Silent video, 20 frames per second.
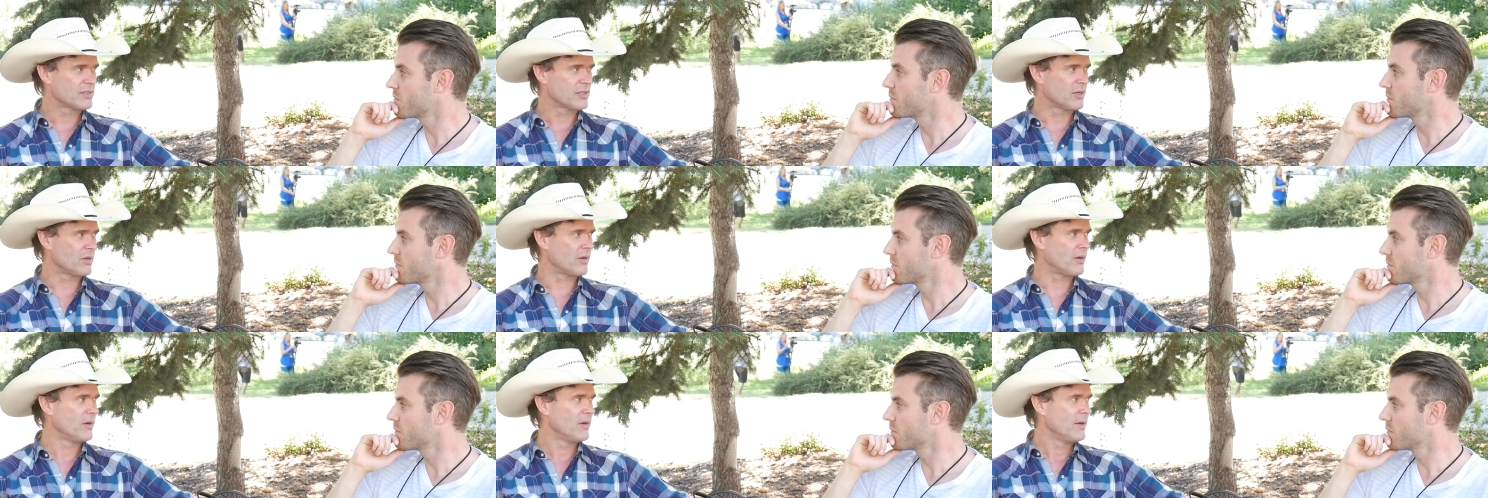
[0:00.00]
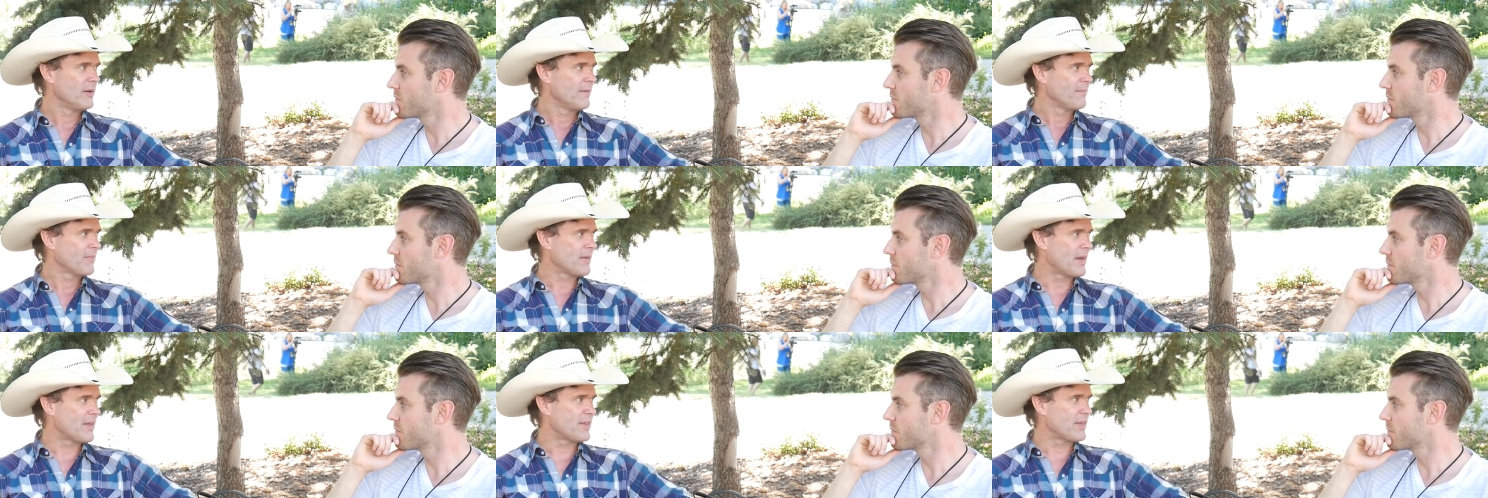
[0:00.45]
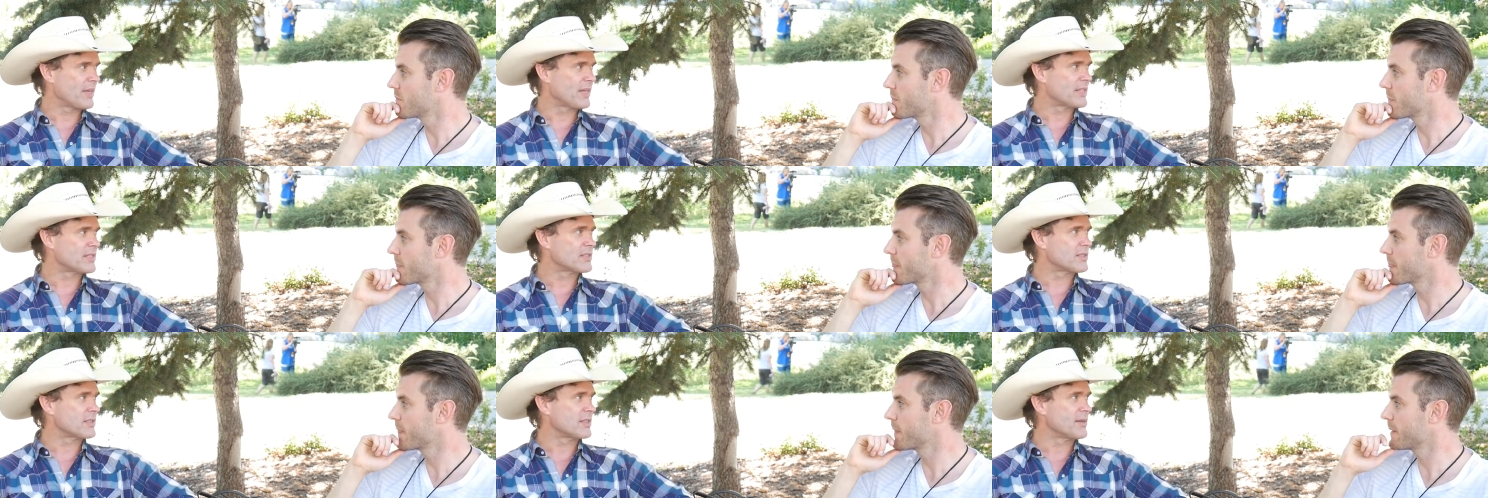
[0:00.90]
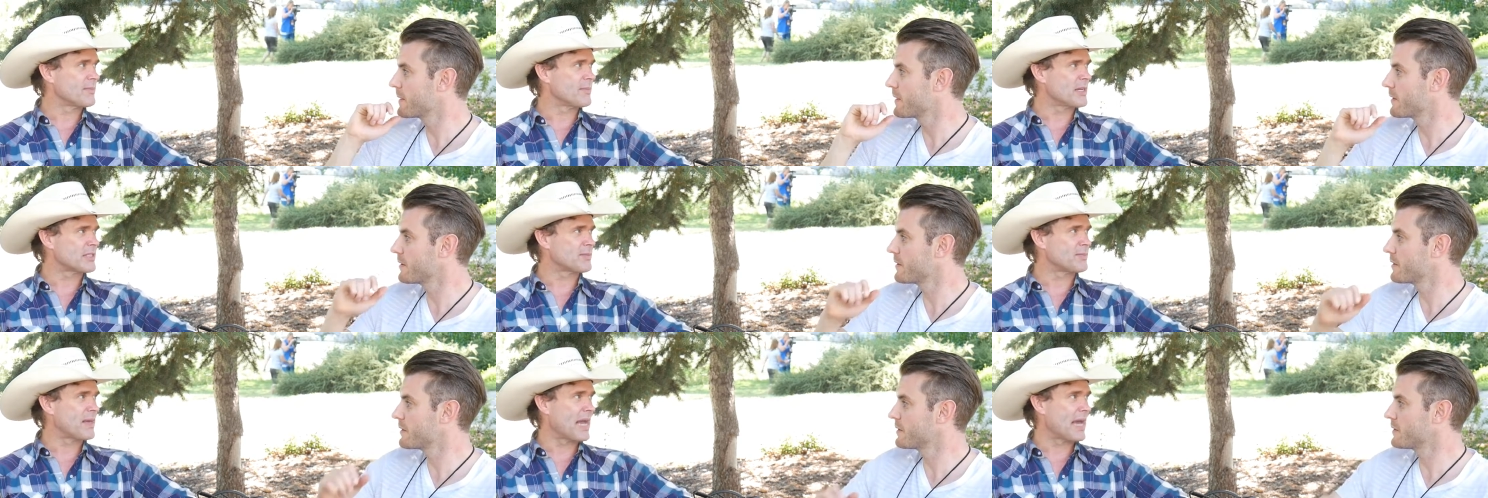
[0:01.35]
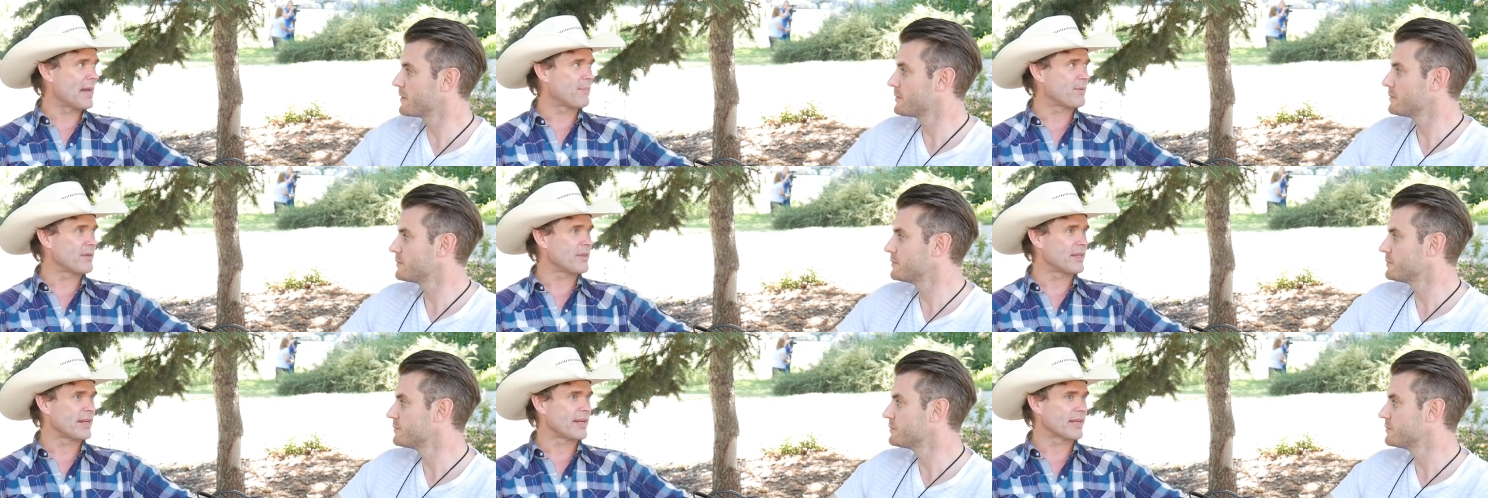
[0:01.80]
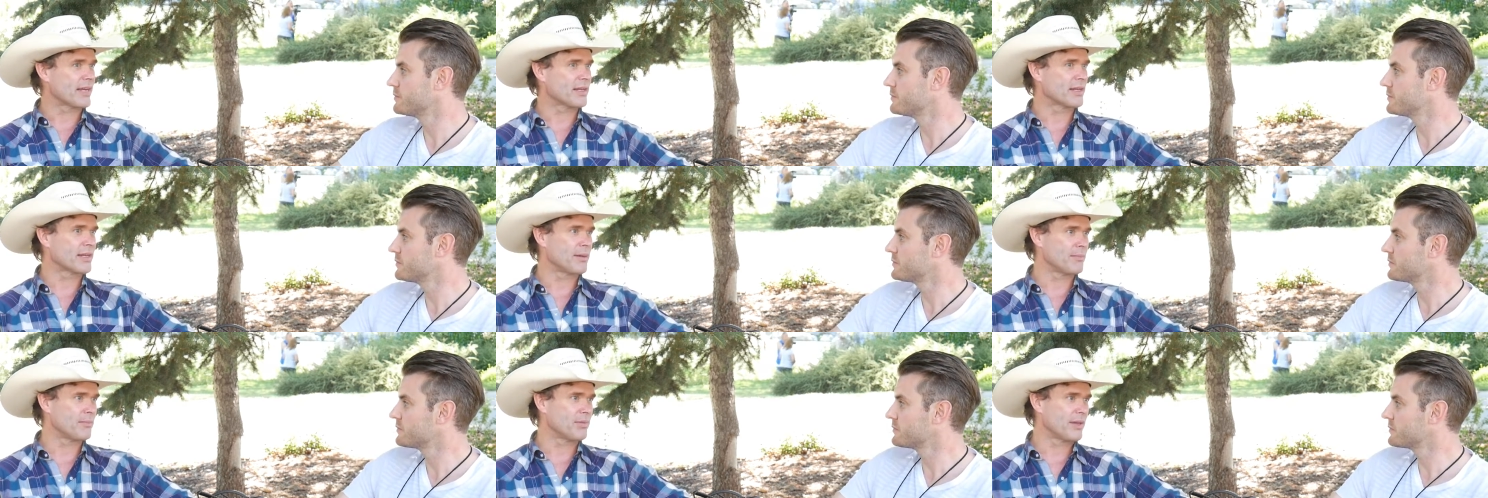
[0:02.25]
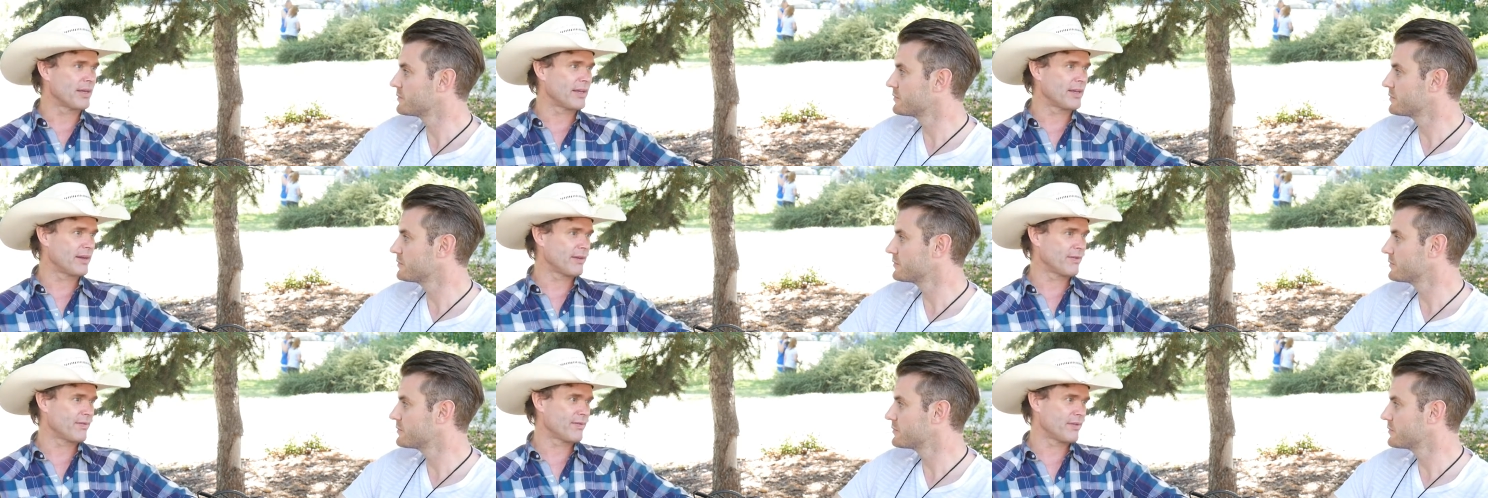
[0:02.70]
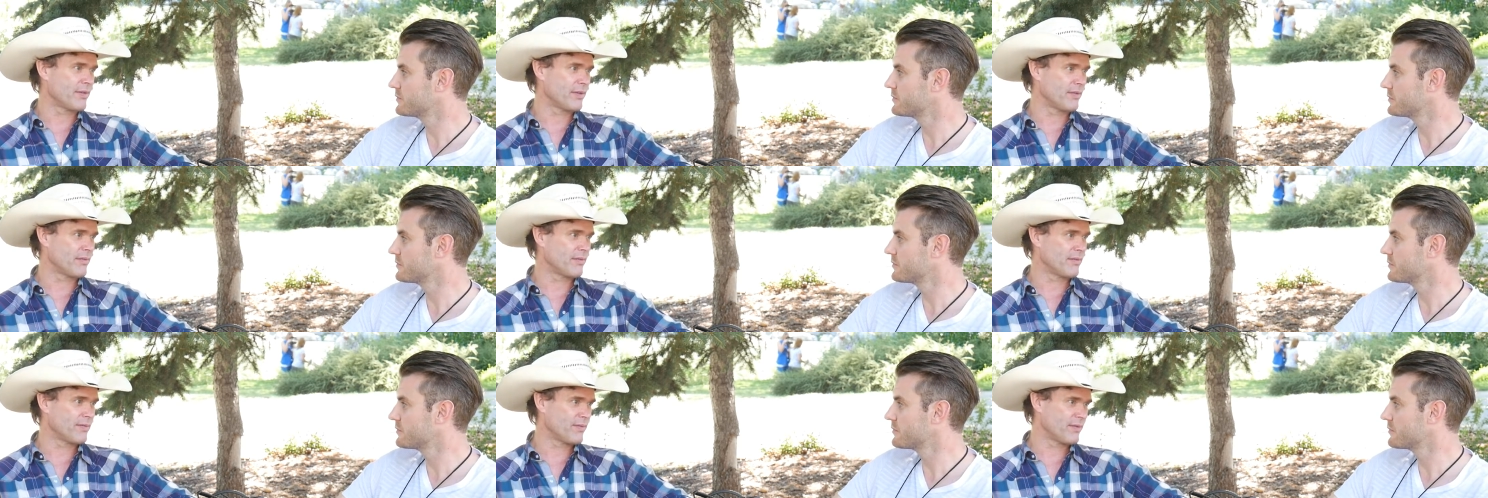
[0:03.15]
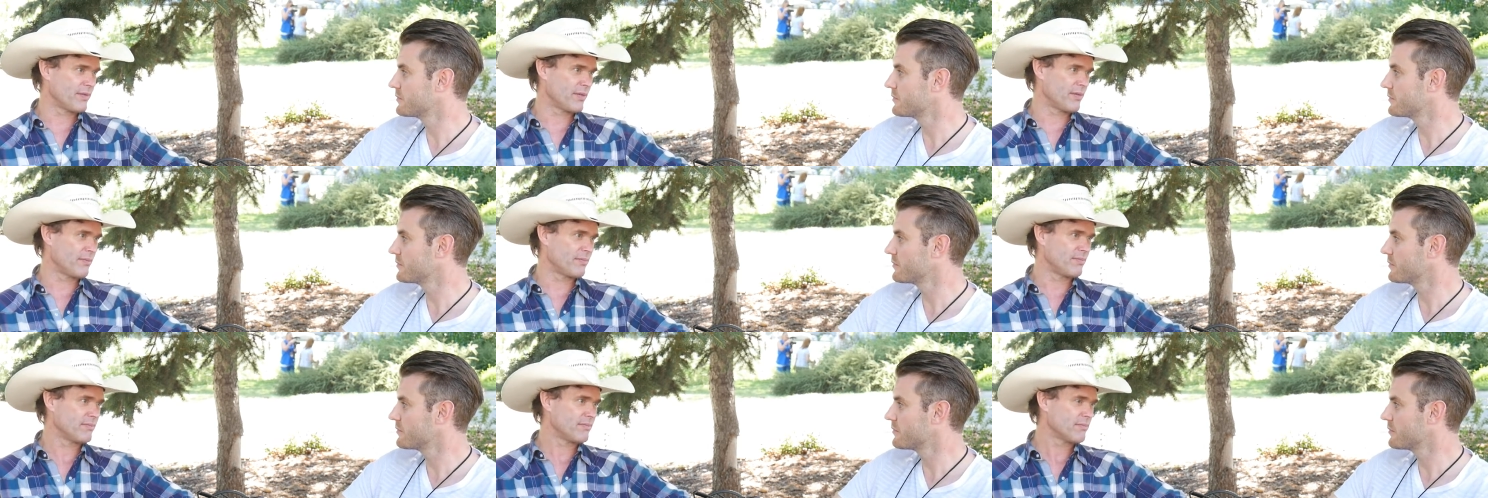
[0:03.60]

Speaker 1: So I think it's, it makes me happy that I can come play here for the, for the,